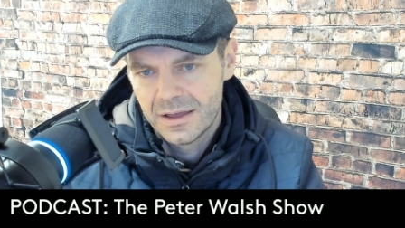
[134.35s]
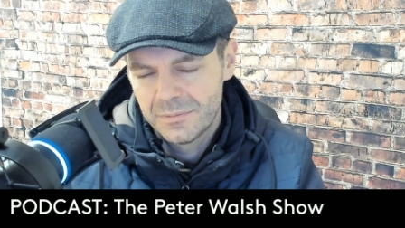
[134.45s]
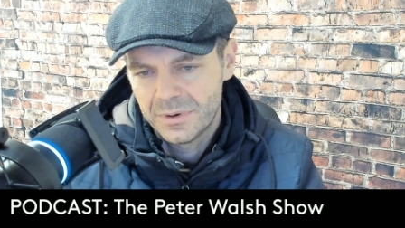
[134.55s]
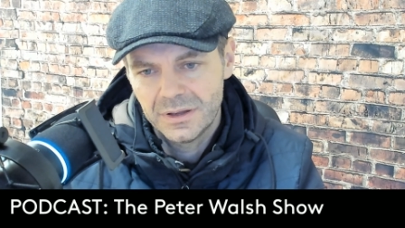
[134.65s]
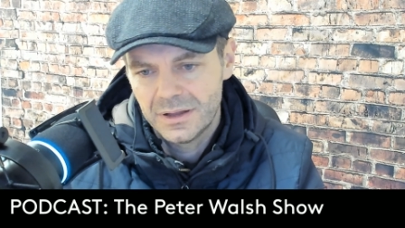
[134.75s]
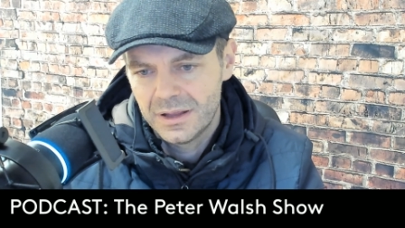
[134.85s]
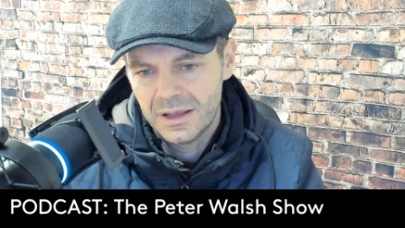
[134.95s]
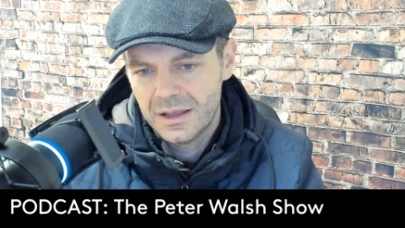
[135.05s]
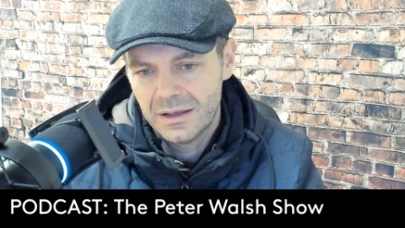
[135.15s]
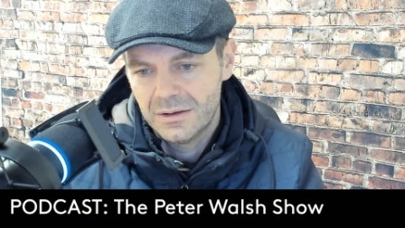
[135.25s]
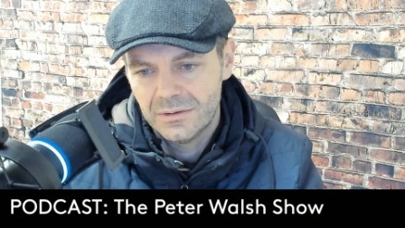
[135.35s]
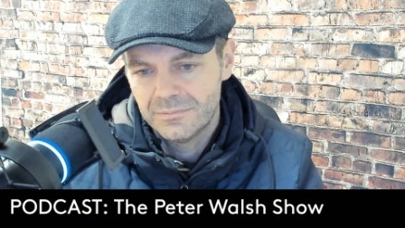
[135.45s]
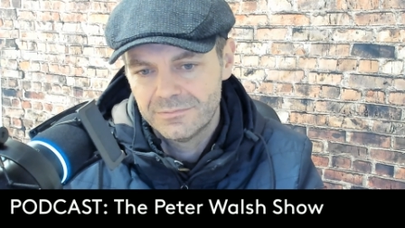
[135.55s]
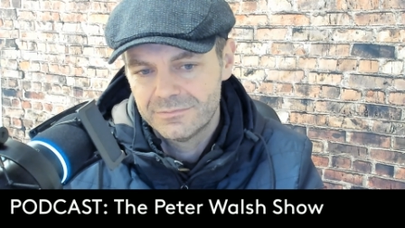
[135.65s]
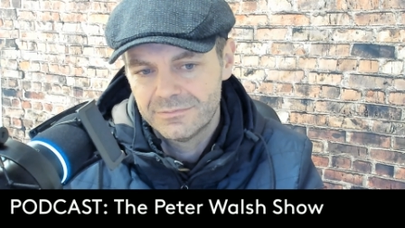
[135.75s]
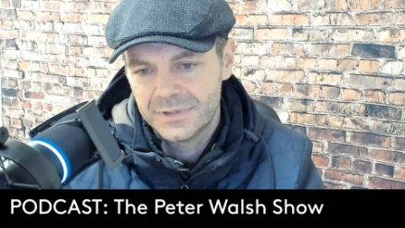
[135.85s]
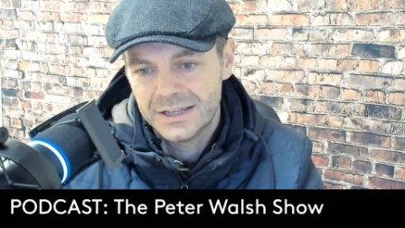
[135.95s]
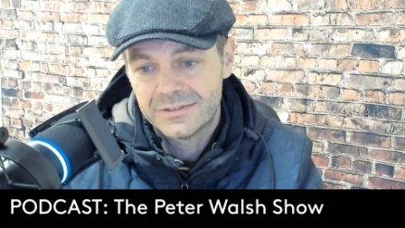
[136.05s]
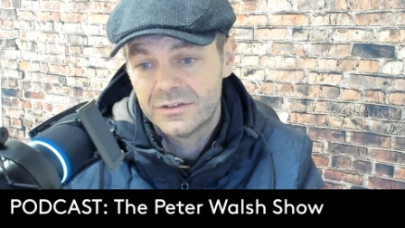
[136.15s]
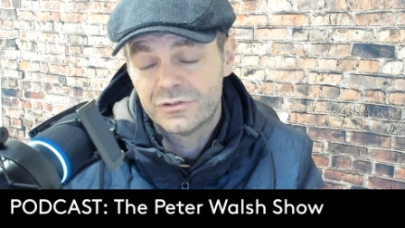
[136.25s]
but it's
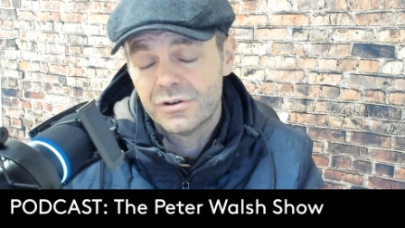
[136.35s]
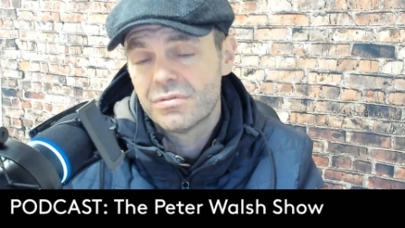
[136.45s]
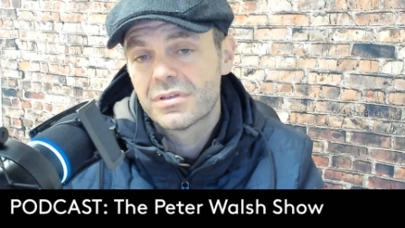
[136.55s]
the truth.